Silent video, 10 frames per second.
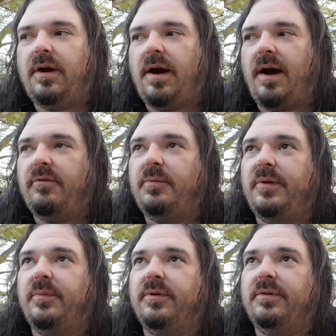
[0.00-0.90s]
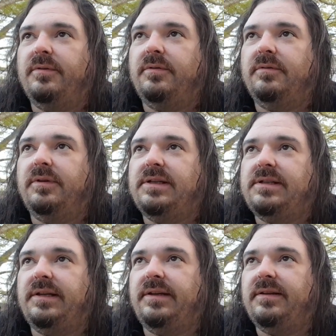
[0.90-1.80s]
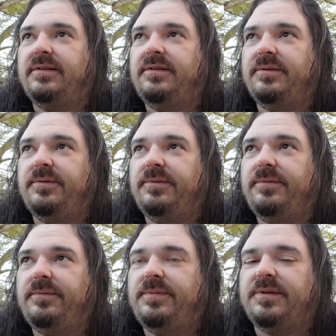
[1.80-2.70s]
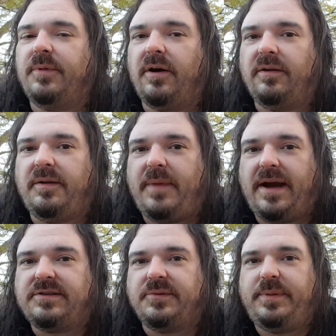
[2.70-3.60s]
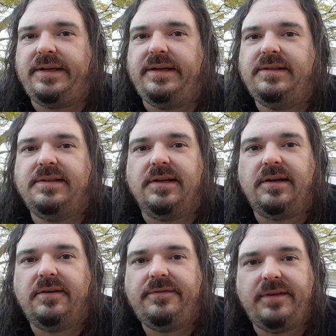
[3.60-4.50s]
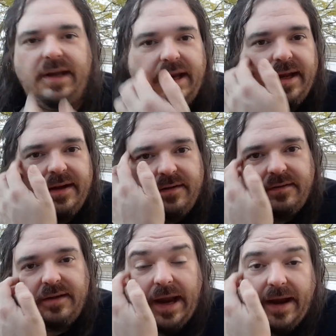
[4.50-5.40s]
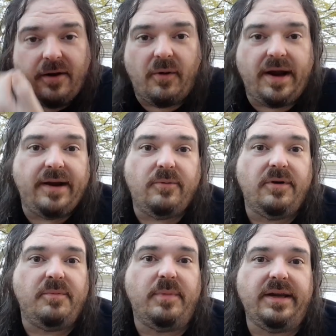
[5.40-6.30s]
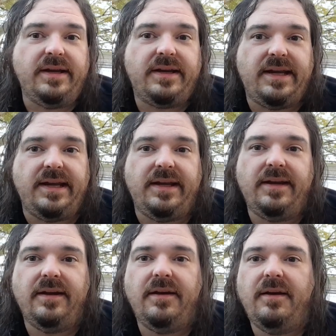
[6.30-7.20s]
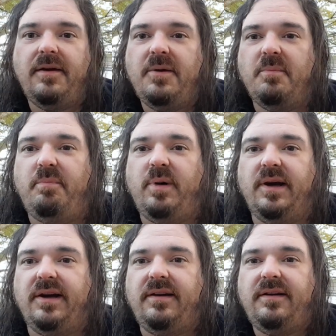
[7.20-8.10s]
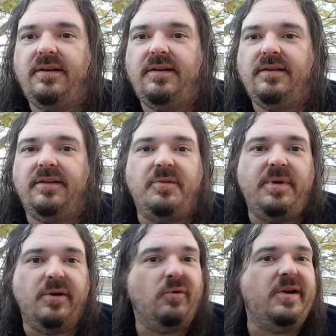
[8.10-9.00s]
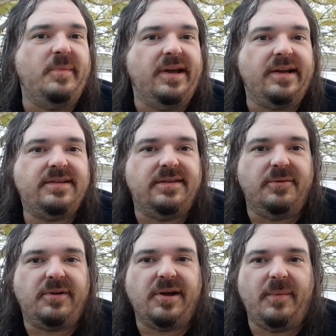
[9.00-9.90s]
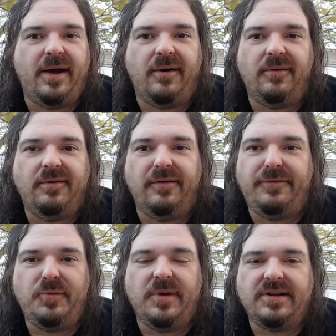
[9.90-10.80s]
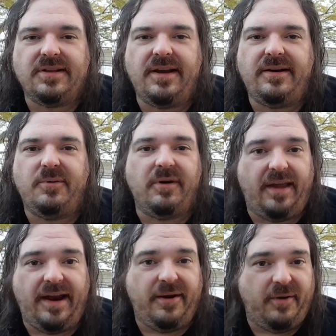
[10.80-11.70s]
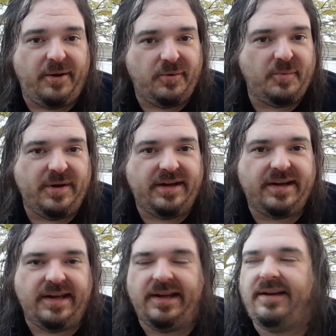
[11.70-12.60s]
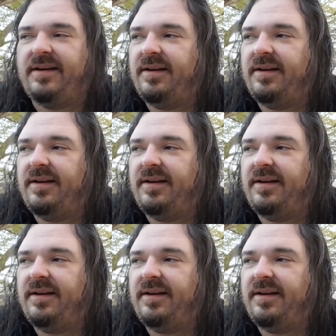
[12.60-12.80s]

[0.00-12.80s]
I remember listening to some early Master P stuff, and the 808 wouldn't be in key, but there'd be a remix that would come out a few months later where the 808 would be in key.